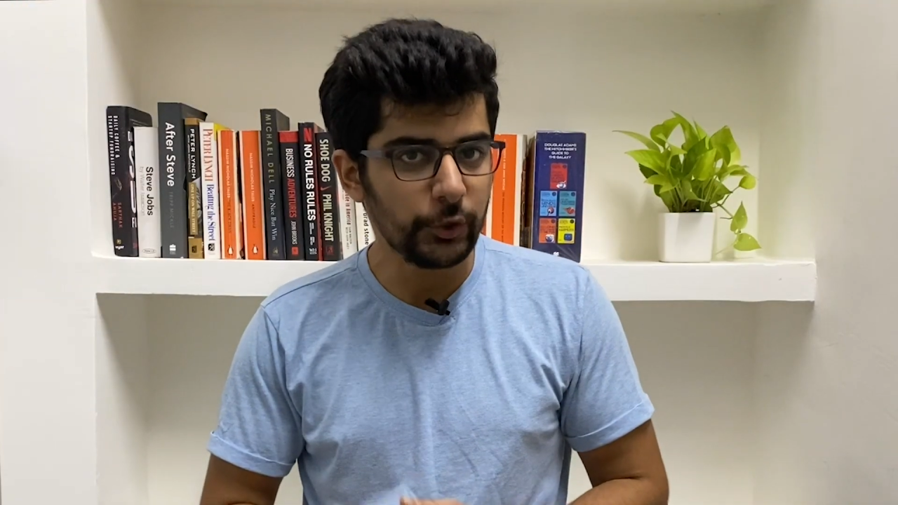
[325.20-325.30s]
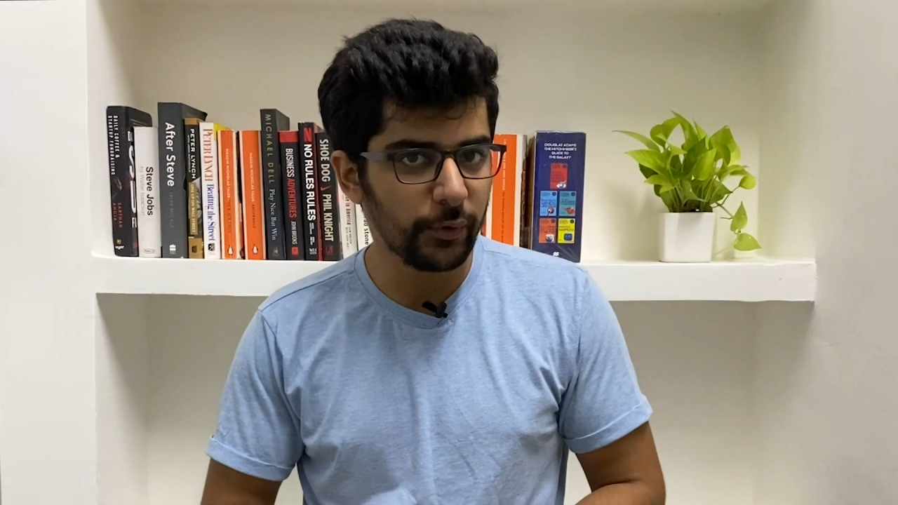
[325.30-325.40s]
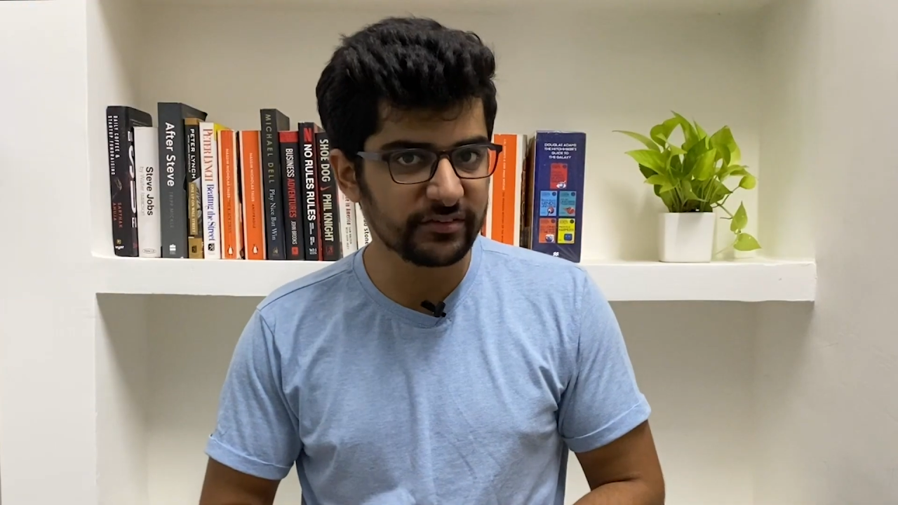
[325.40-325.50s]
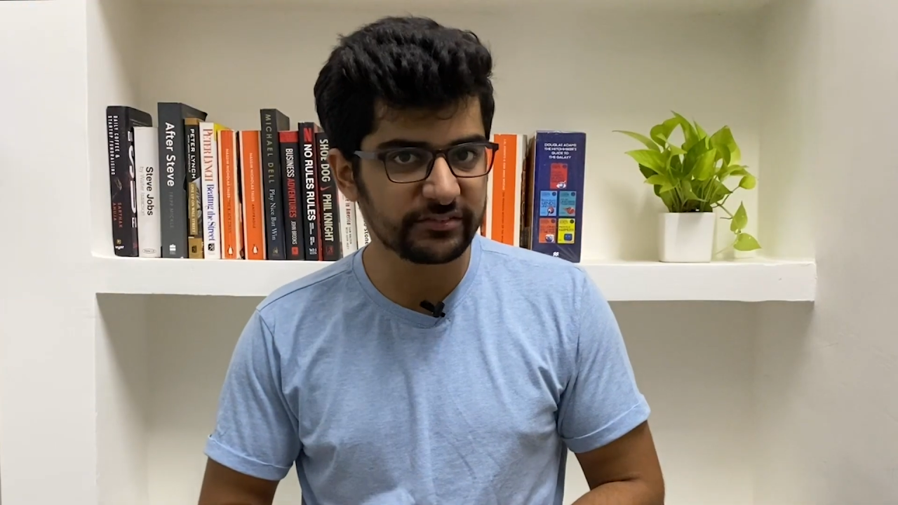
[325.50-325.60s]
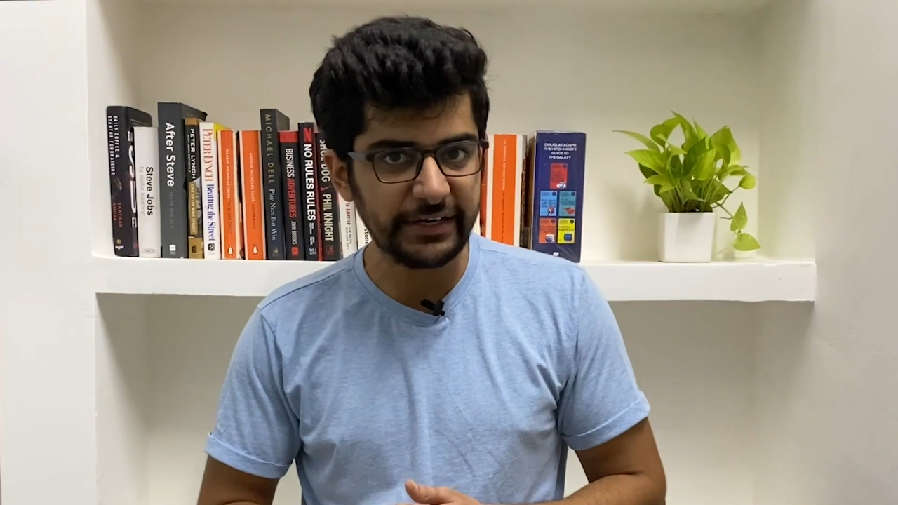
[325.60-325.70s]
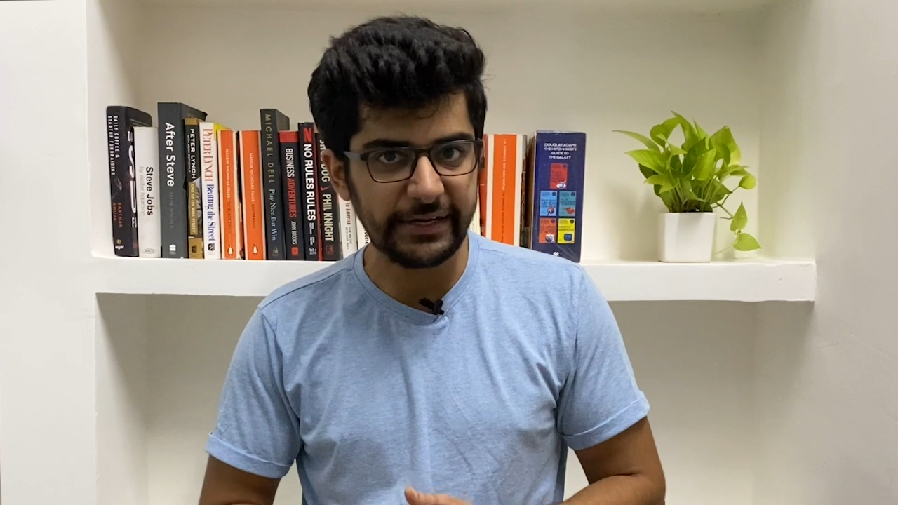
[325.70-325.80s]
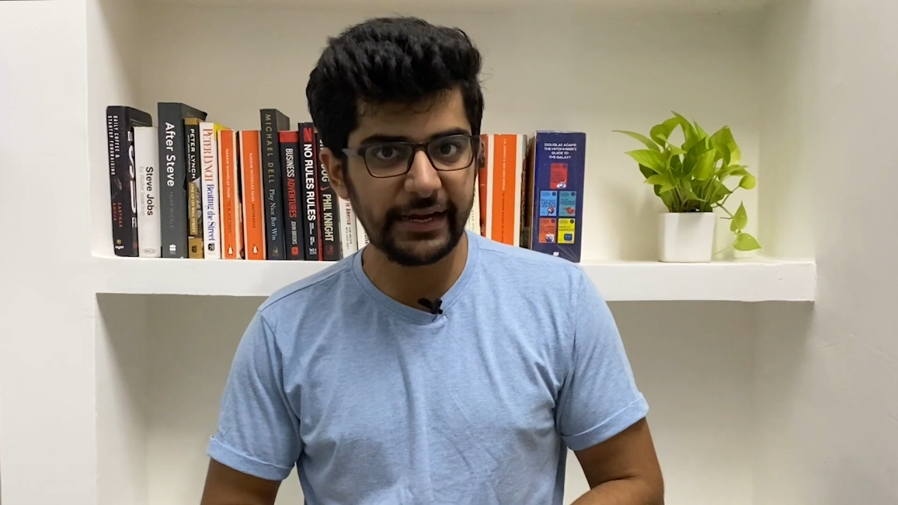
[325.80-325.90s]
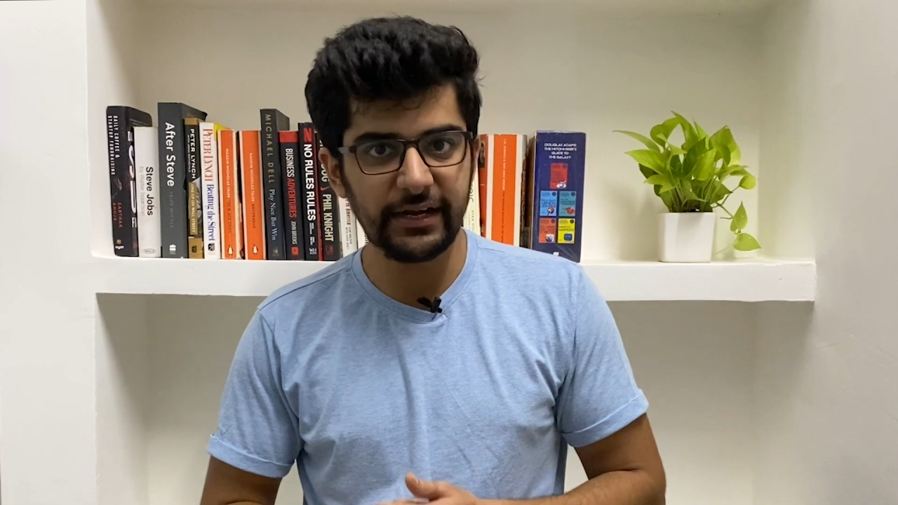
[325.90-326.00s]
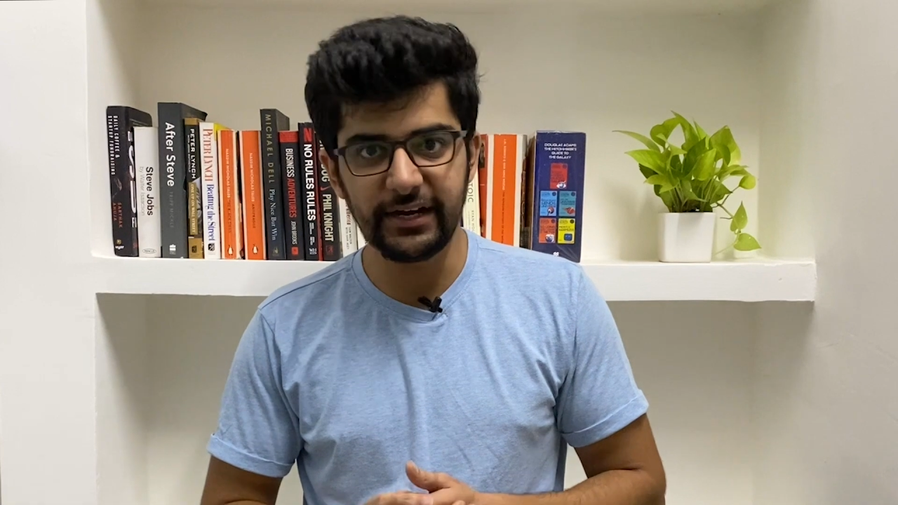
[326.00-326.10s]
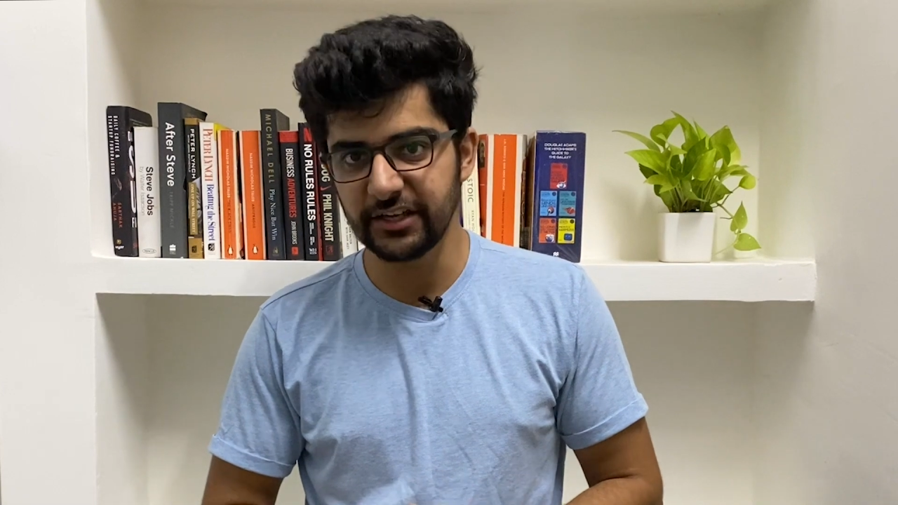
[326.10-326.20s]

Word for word: US retained